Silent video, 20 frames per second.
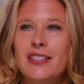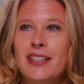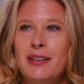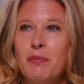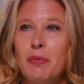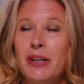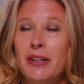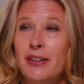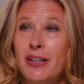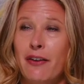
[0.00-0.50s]

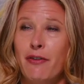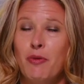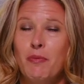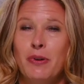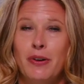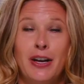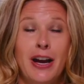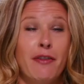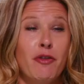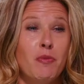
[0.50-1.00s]
but
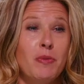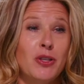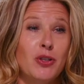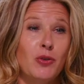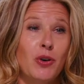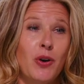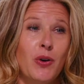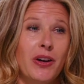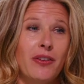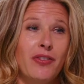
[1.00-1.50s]
government's
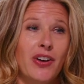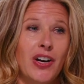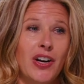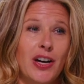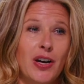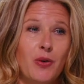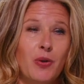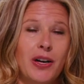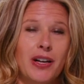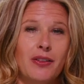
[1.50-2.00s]
growing
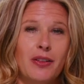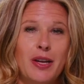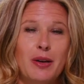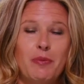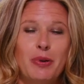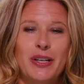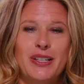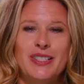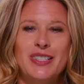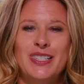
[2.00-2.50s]
very quickly,
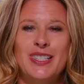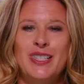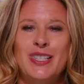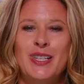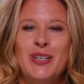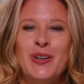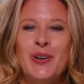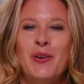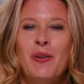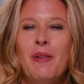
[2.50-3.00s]
but
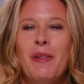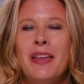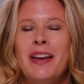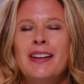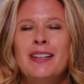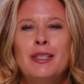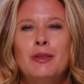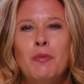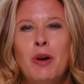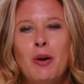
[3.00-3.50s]
still
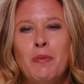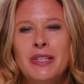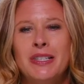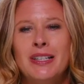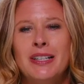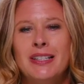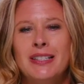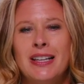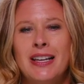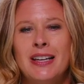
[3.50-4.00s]
small
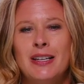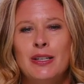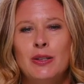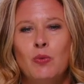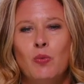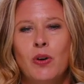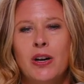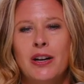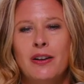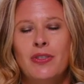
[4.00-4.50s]
business is
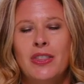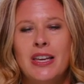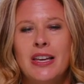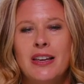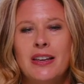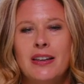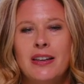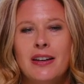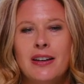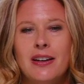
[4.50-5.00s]
one of
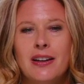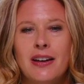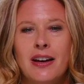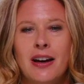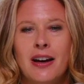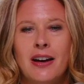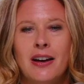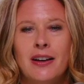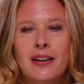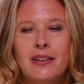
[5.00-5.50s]
the
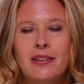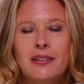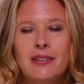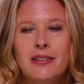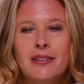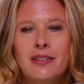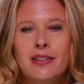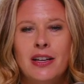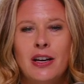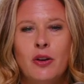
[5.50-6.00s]

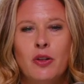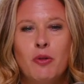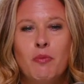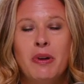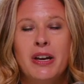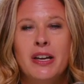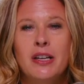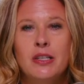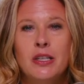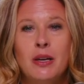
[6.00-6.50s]

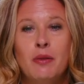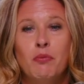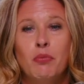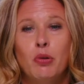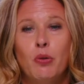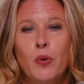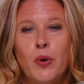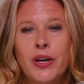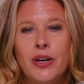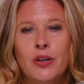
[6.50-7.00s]
biggest
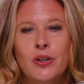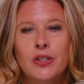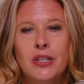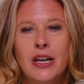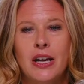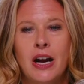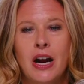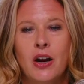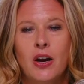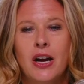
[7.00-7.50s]
employers
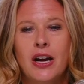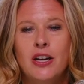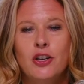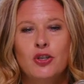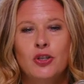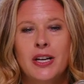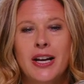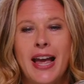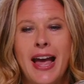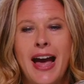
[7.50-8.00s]
in our
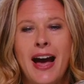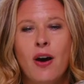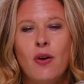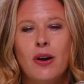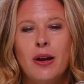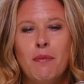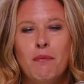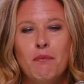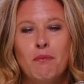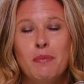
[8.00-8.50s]
country. How
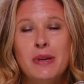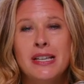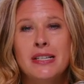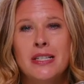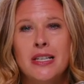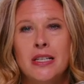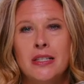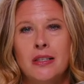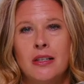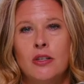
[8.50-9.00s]
can
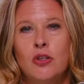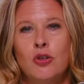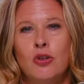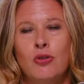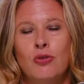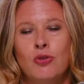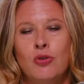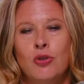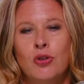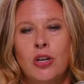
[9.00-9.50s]
businesses
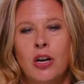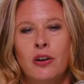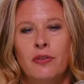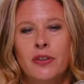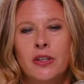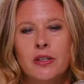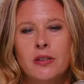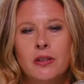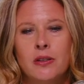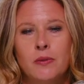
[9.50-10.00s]
use your
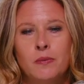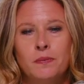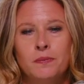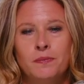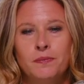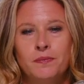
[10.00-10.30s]
service?